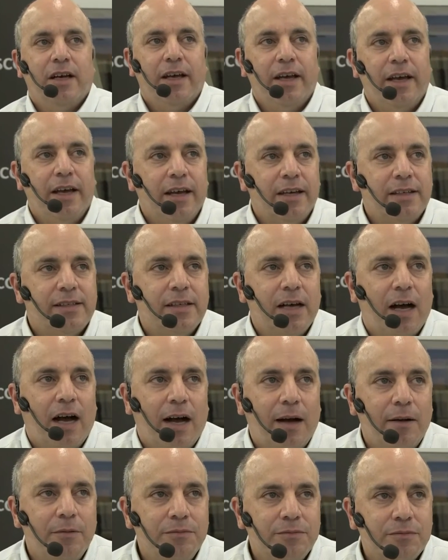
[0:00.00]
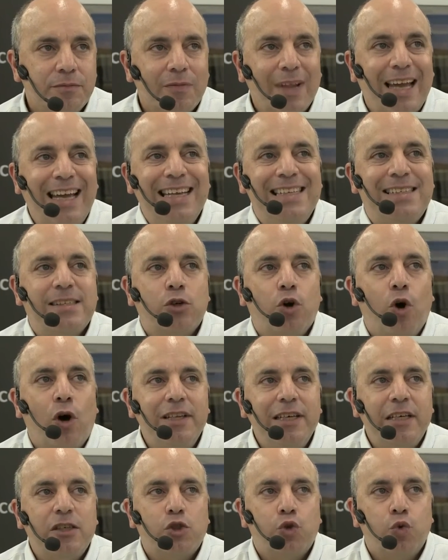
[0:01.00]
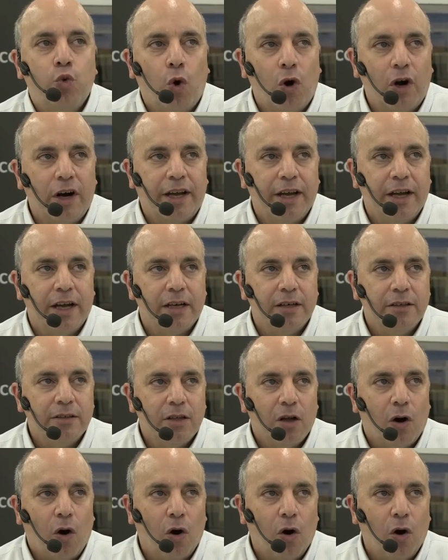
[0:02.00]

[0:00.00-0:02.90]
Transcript: is Scodix working